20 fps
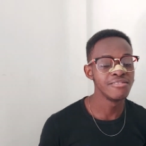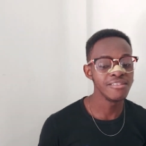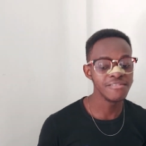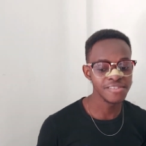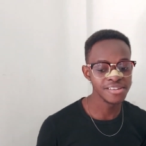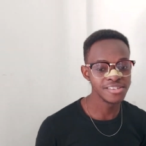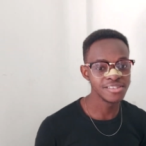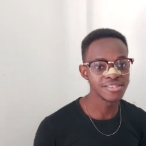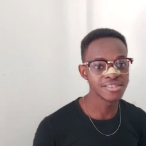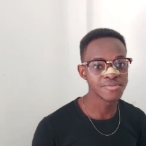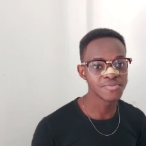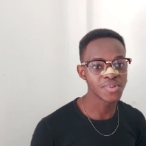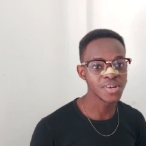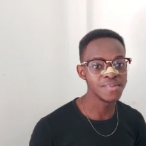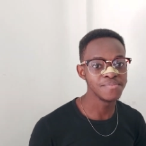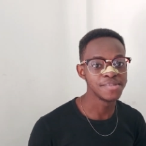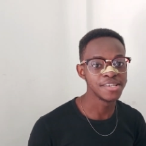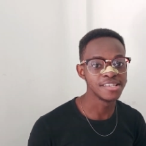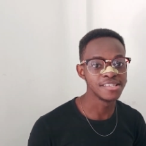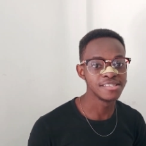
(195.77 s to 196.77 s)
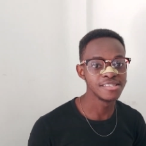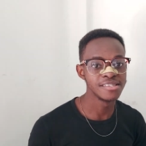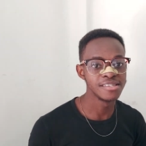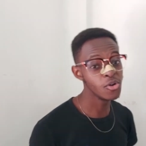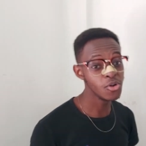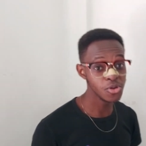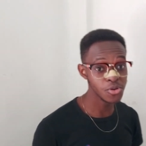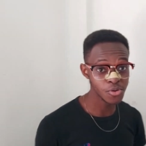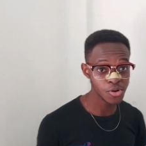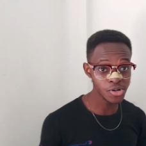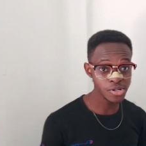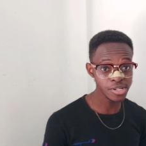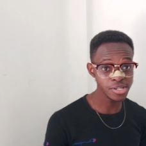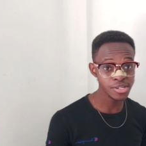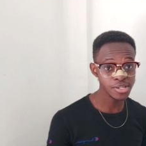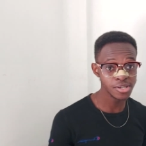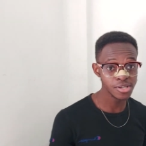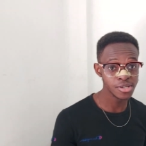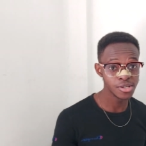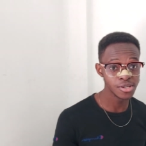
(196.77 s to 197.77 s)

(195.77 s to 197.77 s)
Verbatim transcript: Haven't you subscribed yet? Oh, you want?